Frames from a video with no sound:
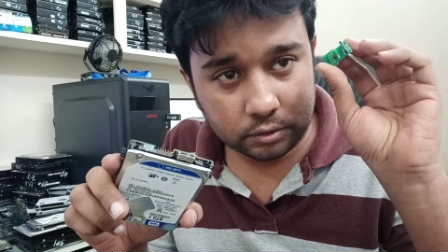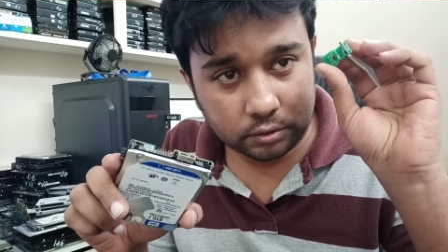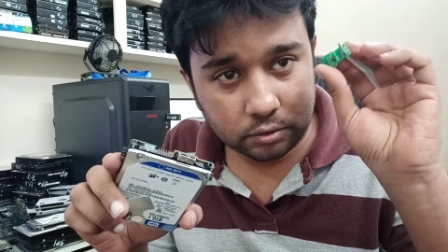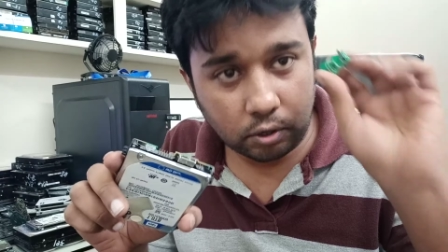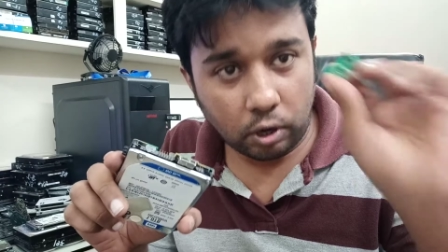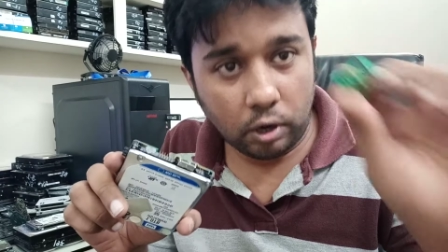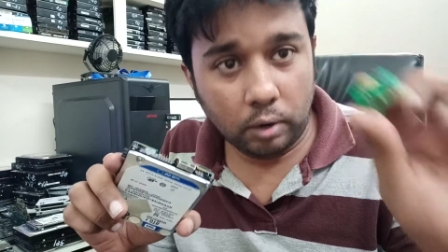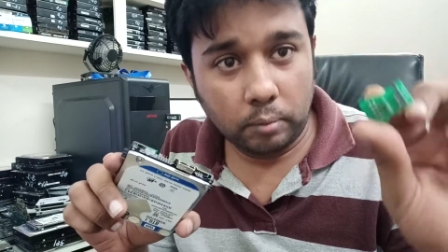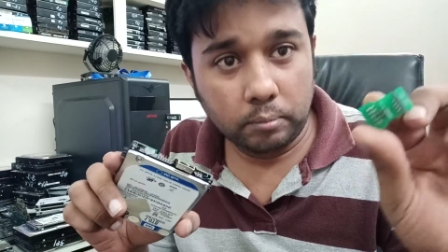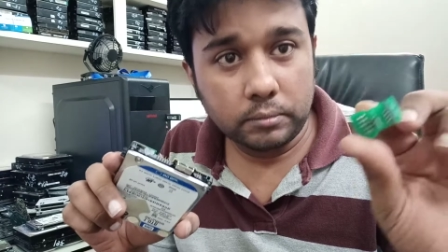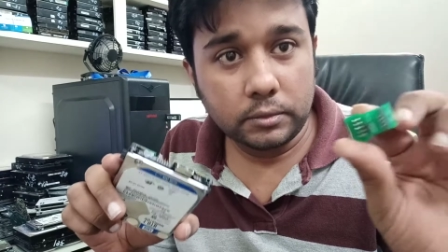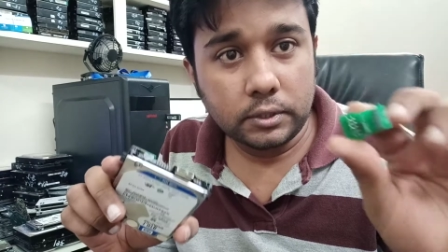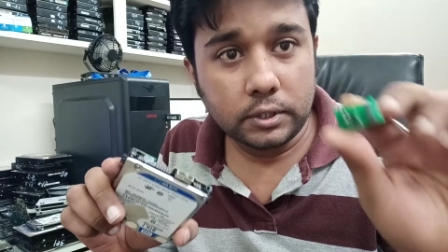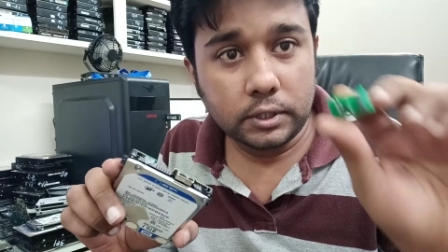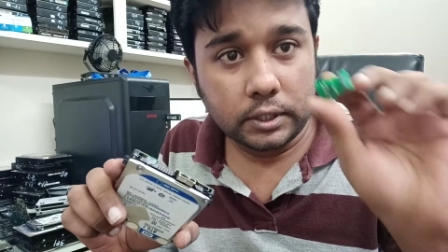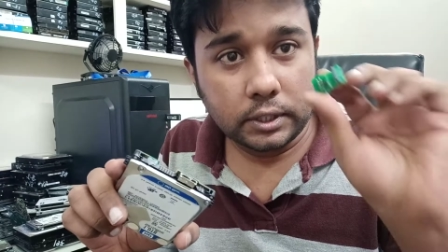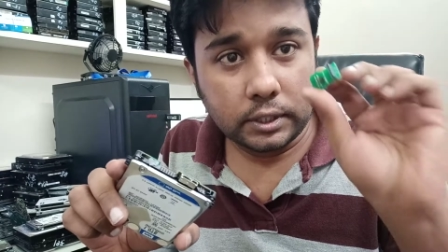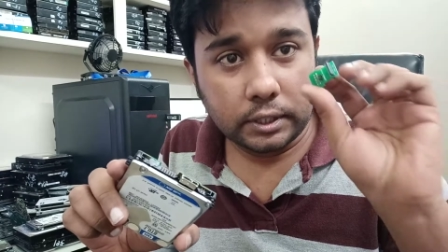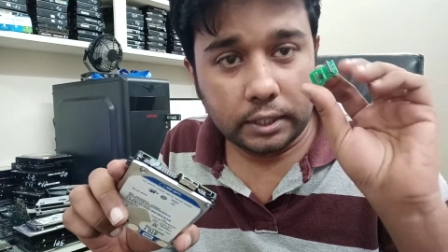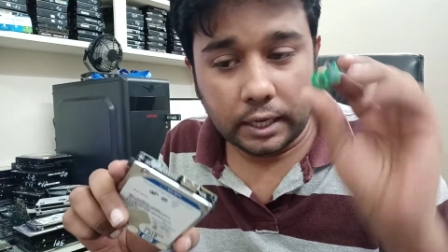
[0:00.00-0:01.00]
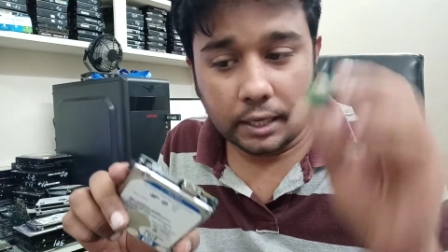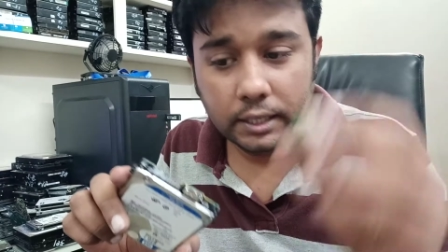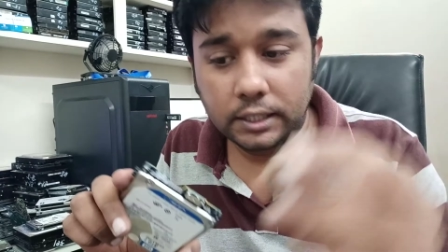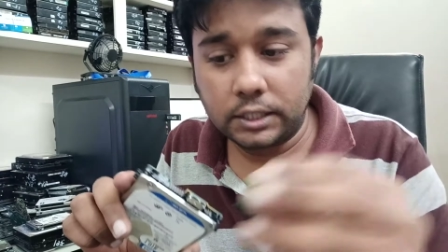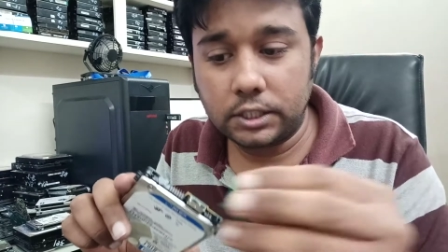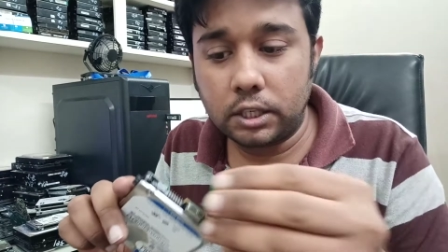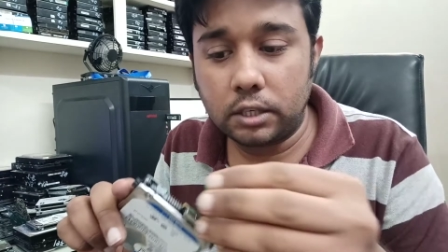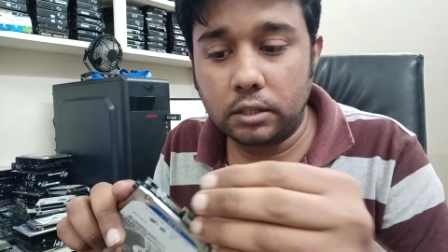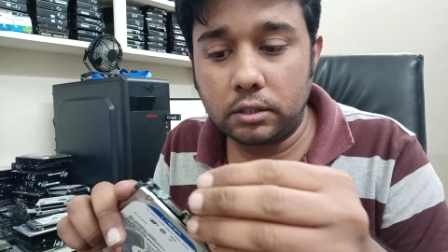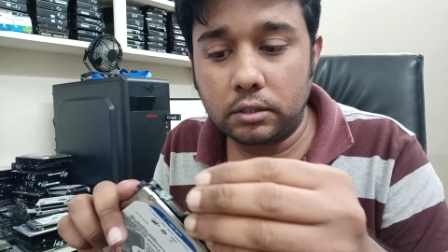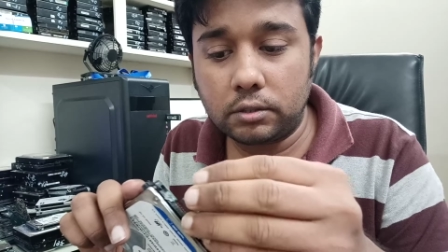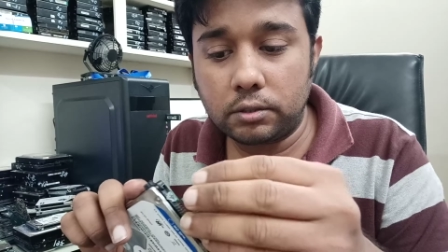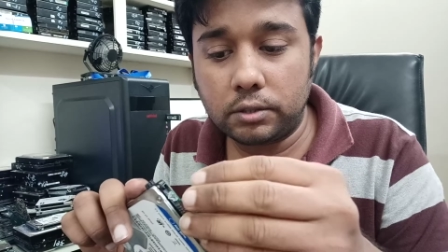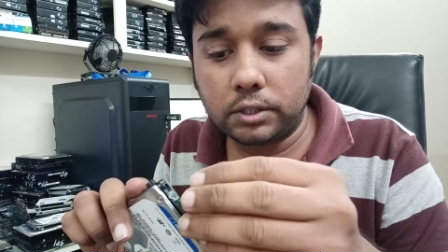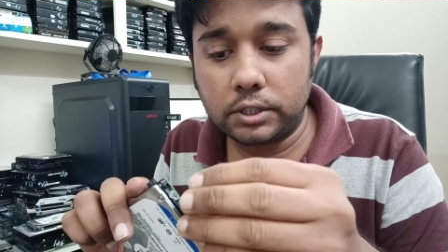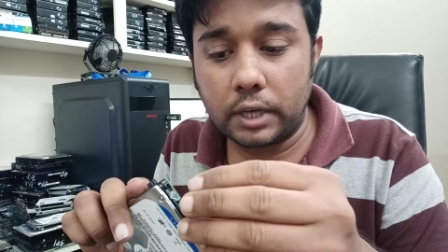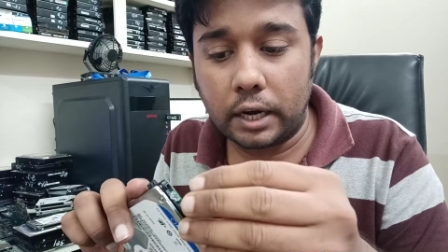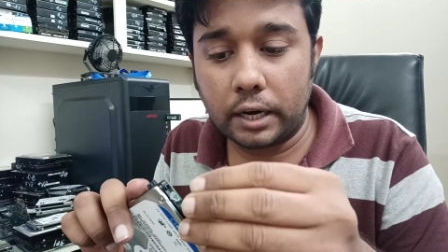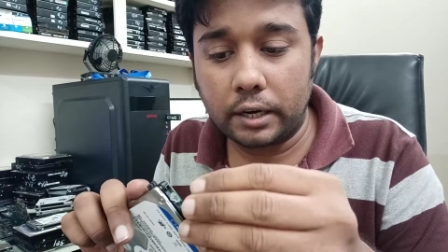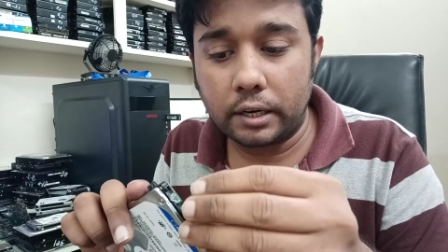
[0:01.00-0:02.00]
com connector to
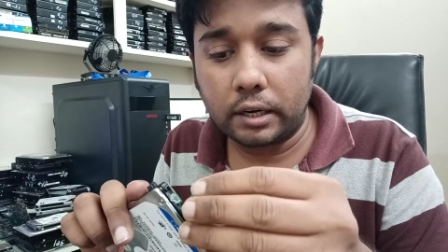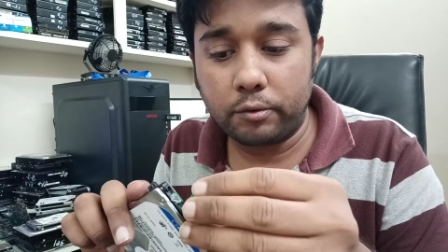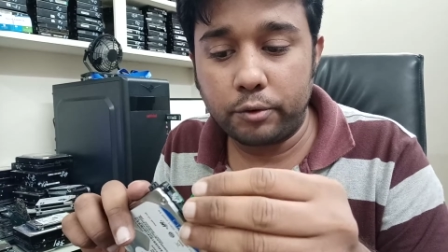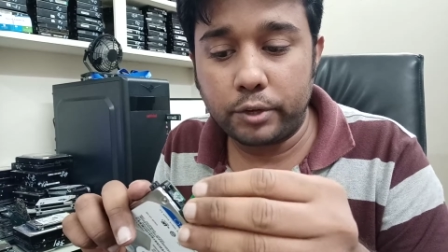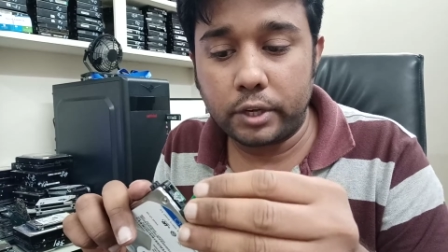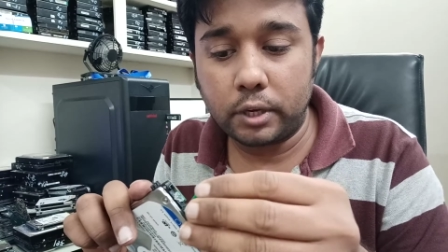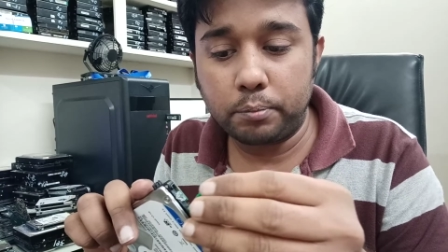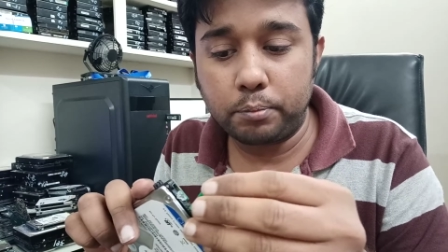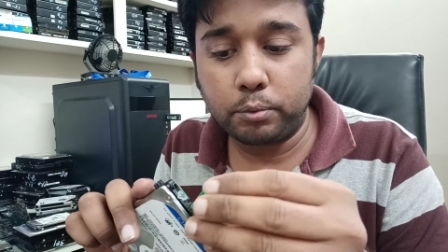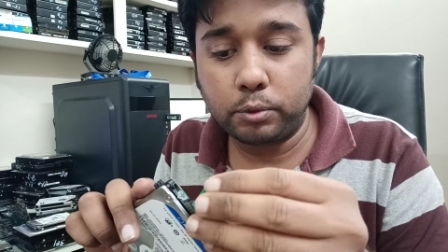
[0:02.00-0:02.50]
this hard drive we can